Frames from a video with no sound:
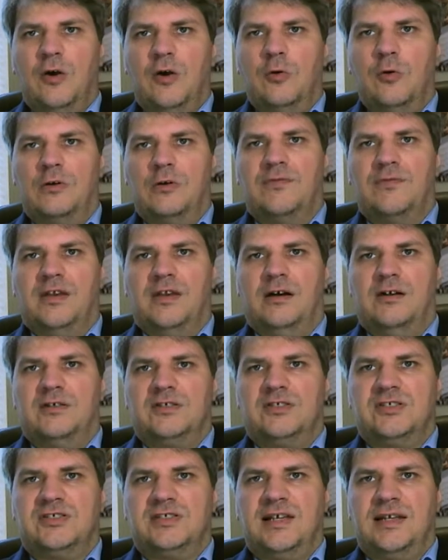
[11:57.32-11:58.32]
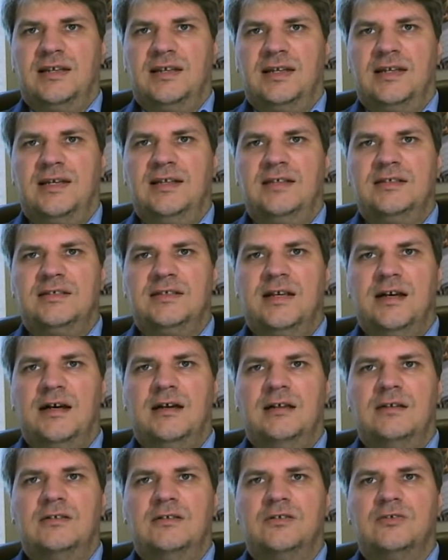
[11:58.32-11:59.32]
all of the answers they need.
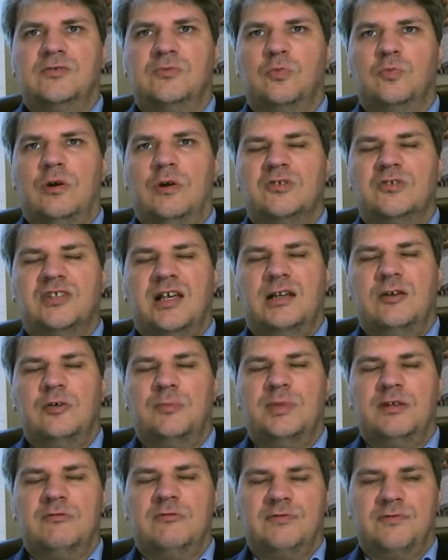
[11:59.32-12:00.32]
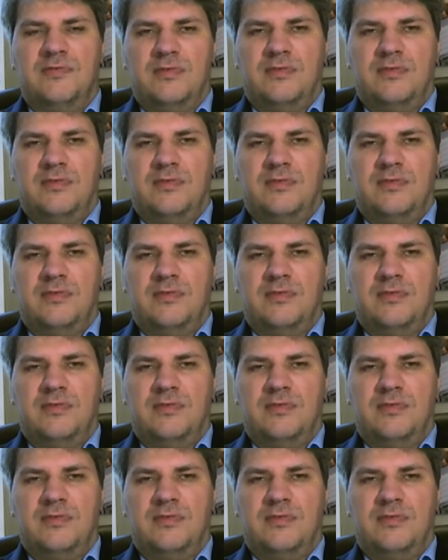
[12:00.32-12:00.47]
And whilst they'll all be